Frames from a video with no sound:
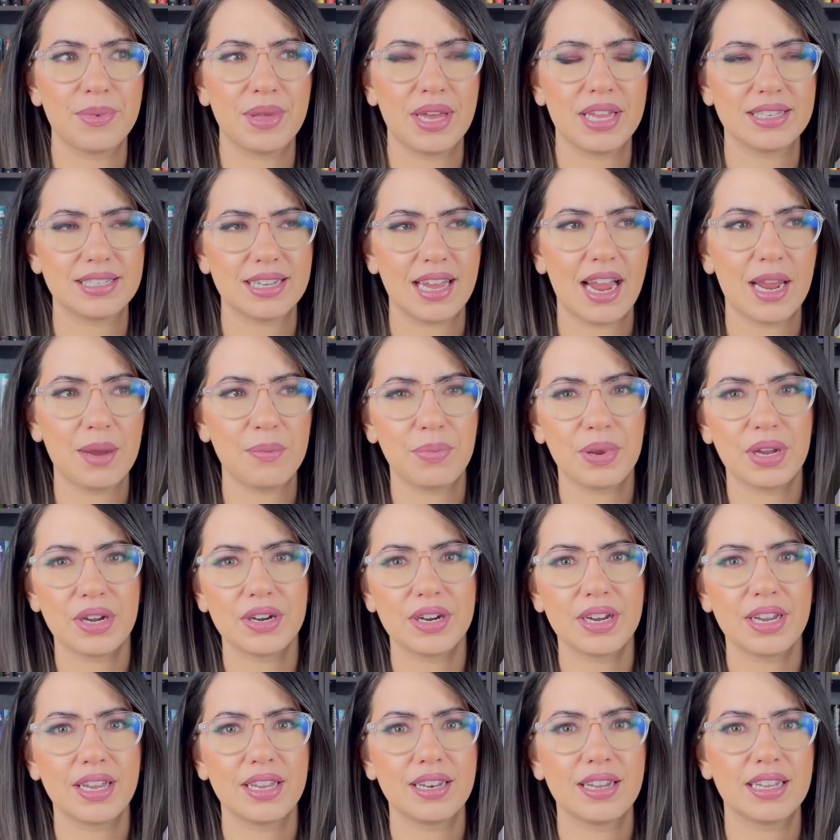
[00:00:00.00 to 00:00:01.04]
that time
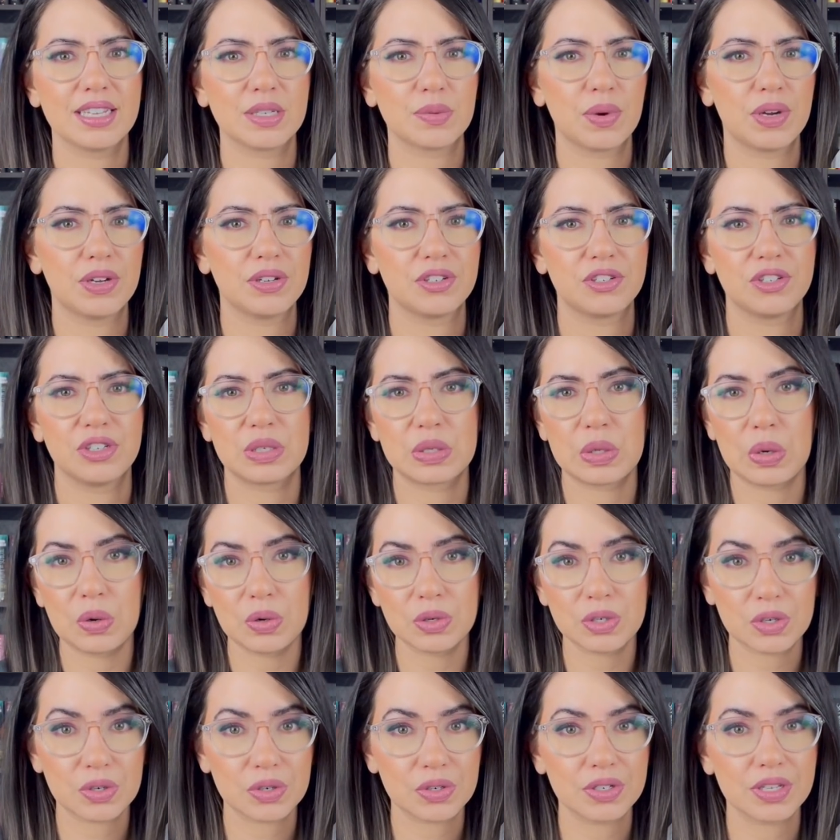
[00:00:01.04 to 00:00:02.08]
period as well as just
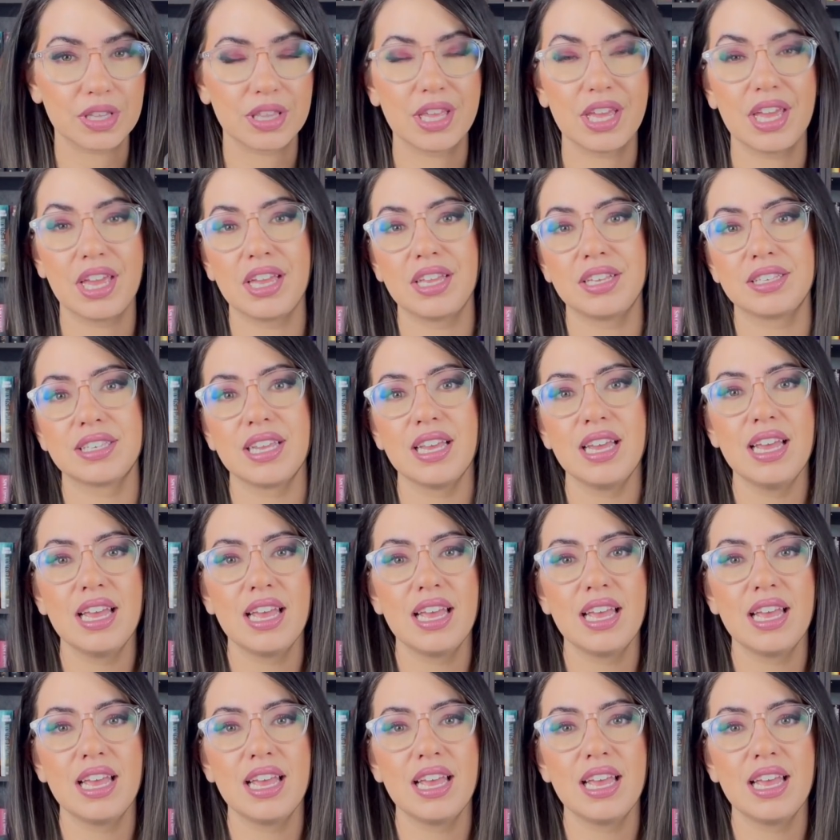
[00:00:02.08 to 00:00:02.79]
cultural things